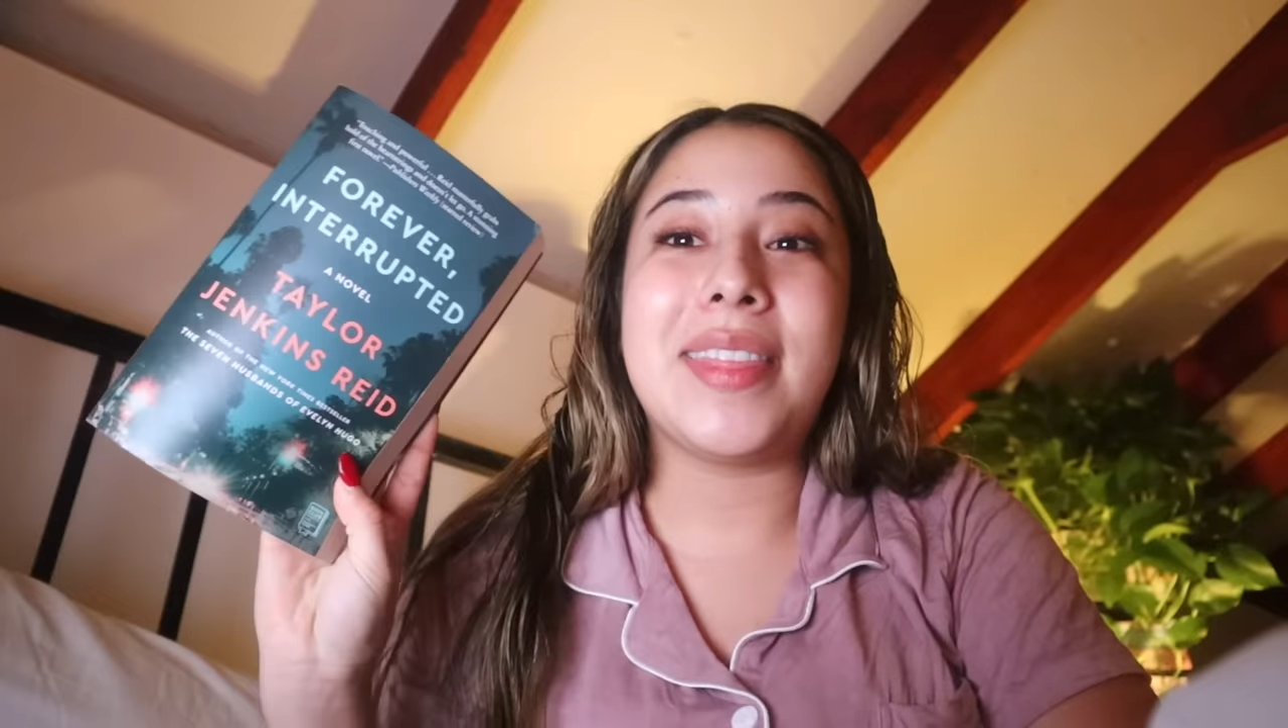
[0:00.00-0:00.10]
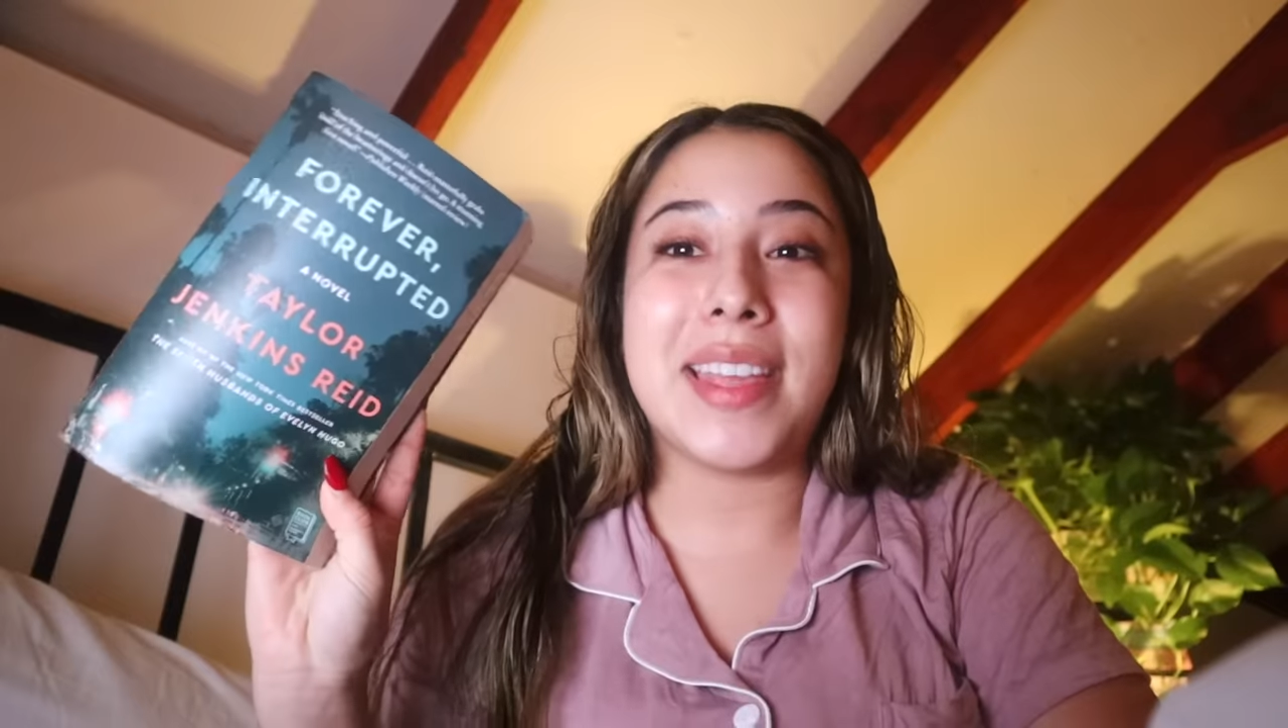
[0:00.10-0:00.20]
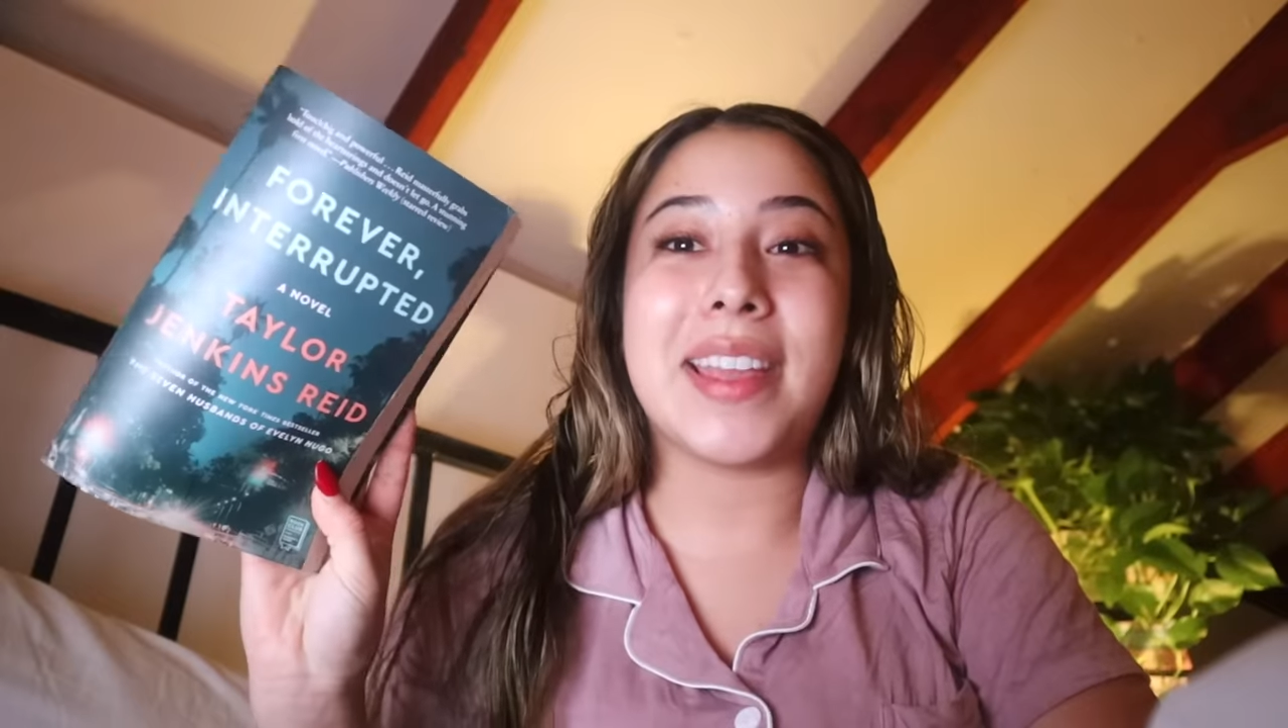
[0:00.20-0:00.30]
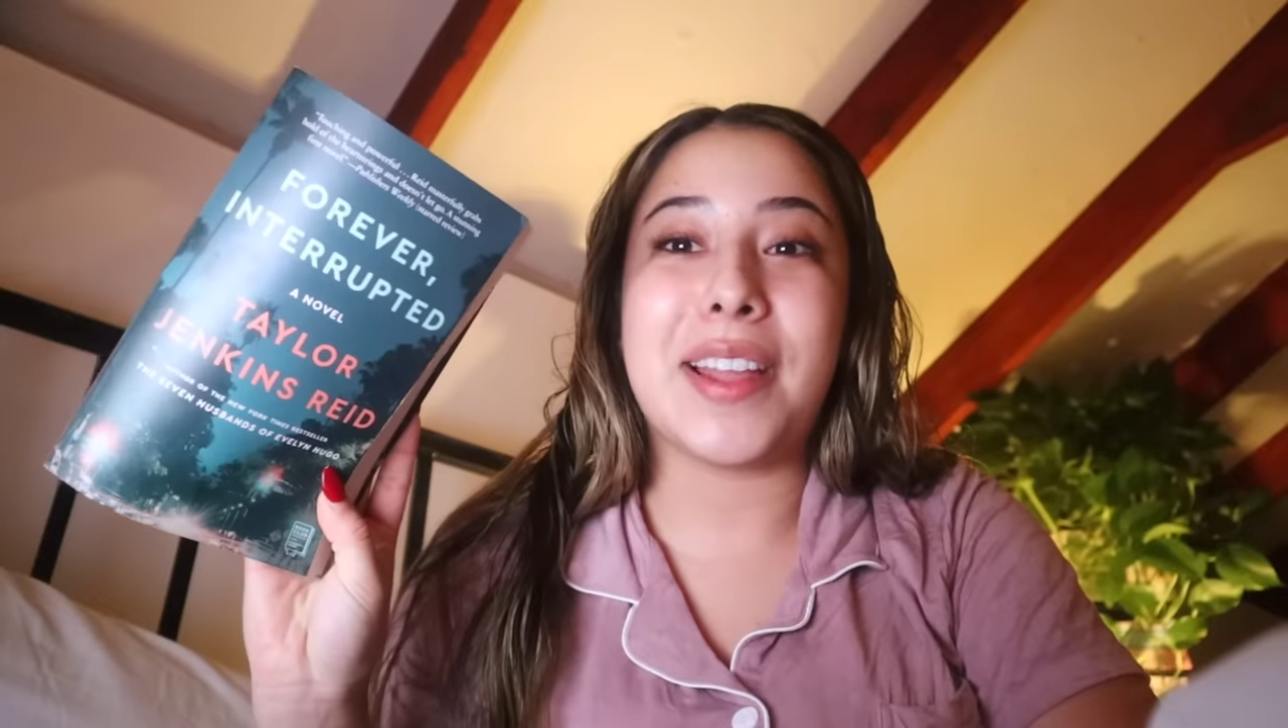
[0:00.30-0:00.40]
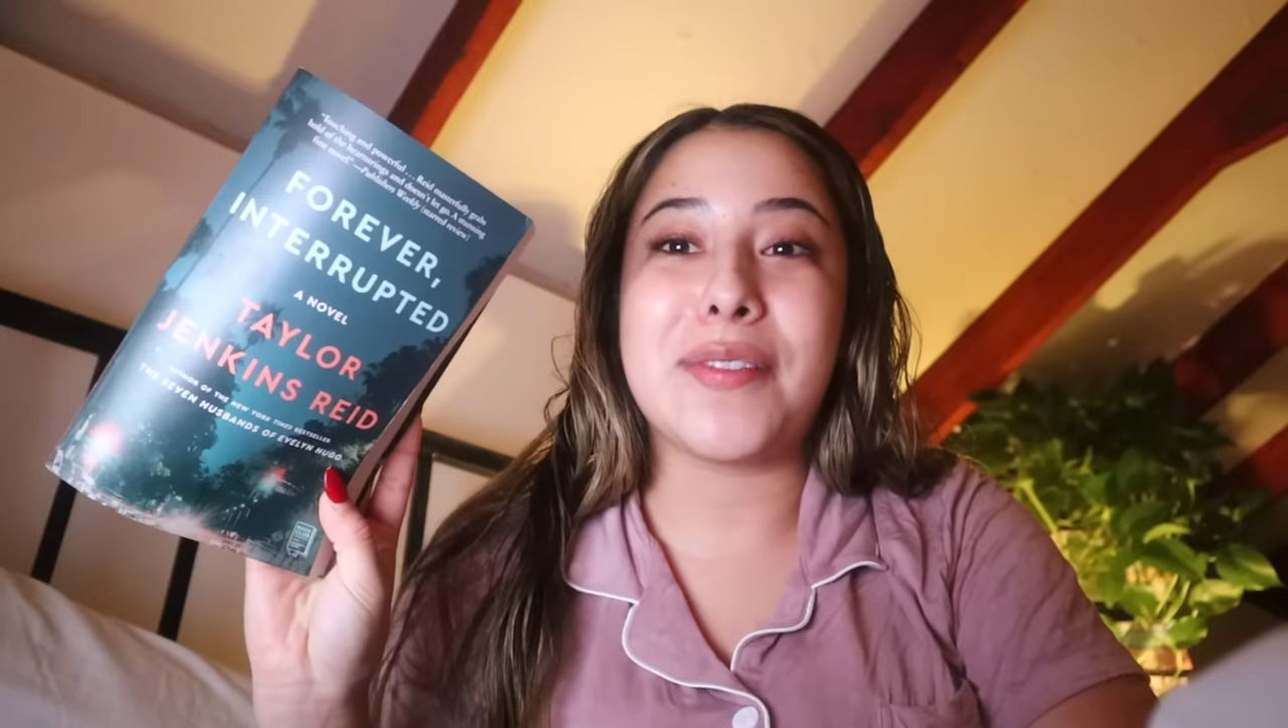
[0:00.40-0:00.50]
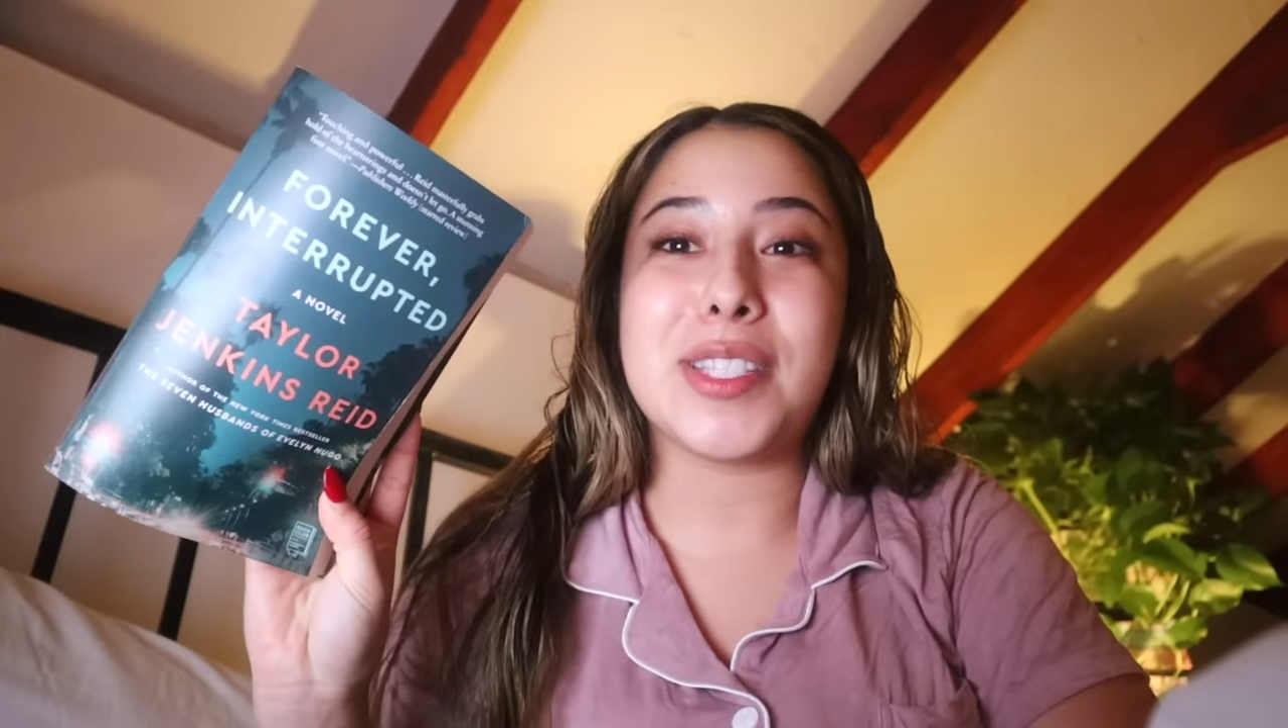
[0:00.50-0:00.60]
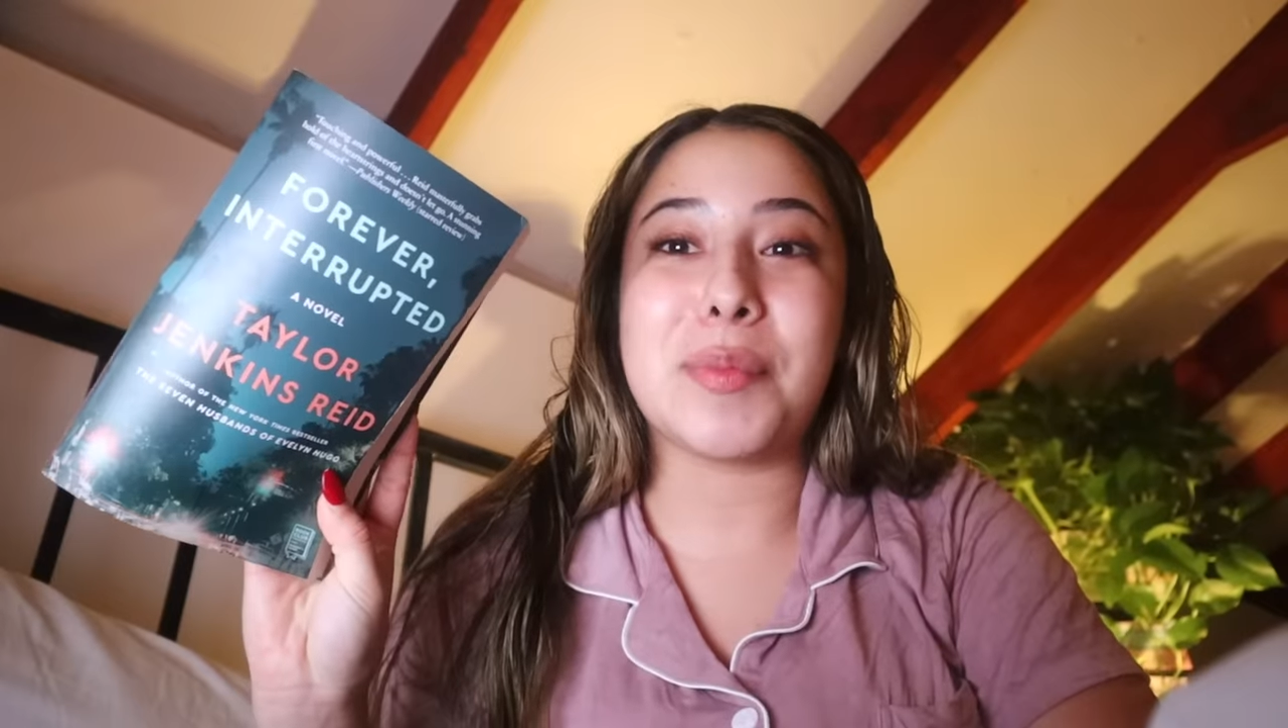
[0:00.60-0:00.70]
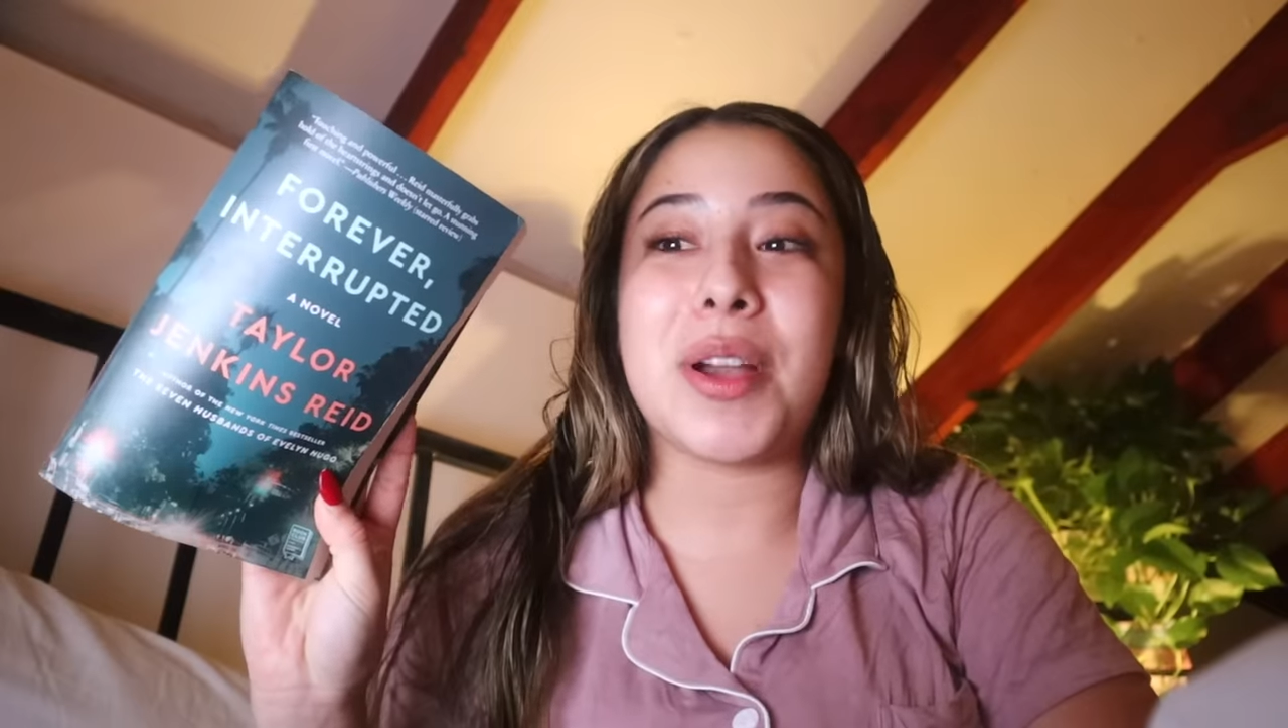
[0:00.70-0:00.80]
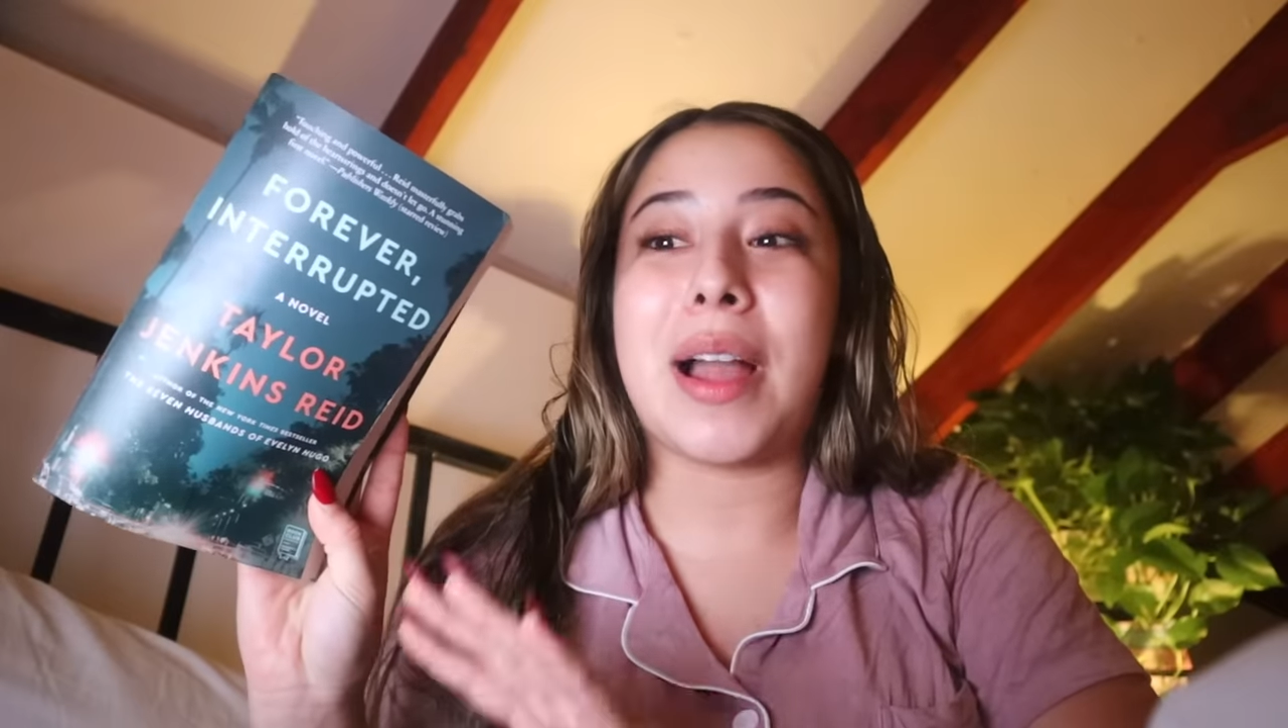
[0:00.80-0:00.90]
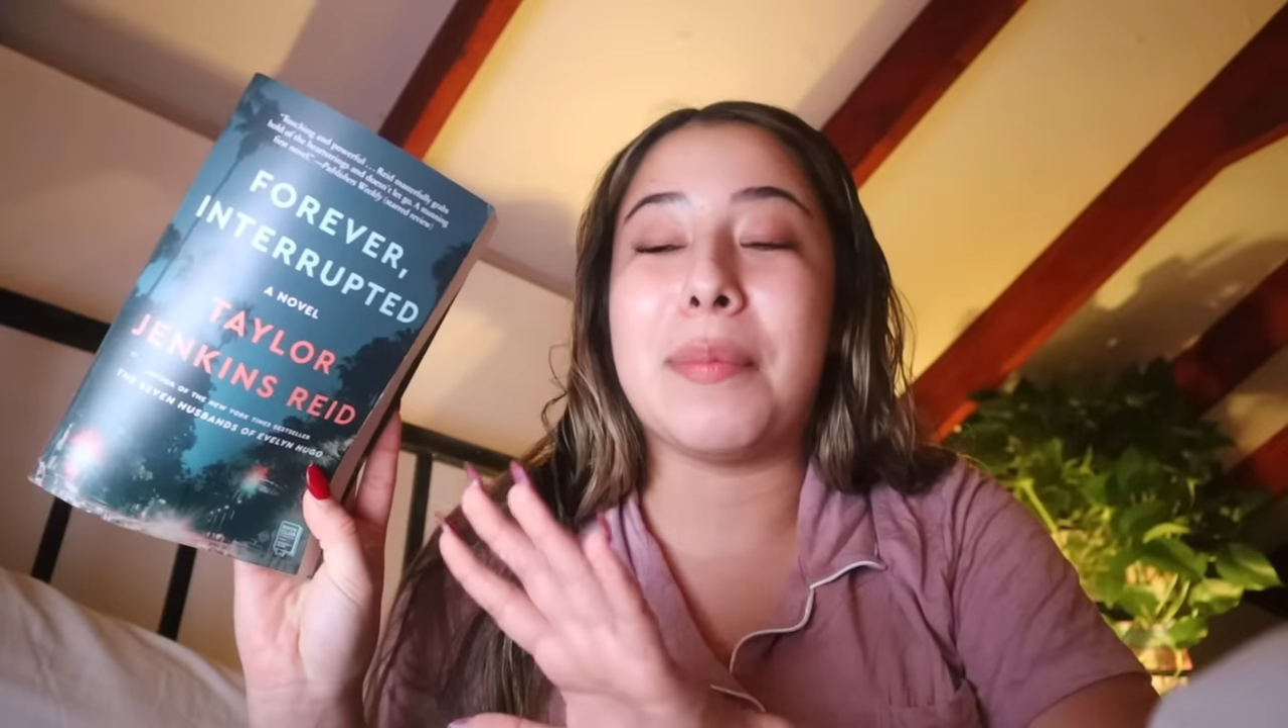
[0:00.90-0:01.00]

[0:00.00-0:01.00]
thinking of this book.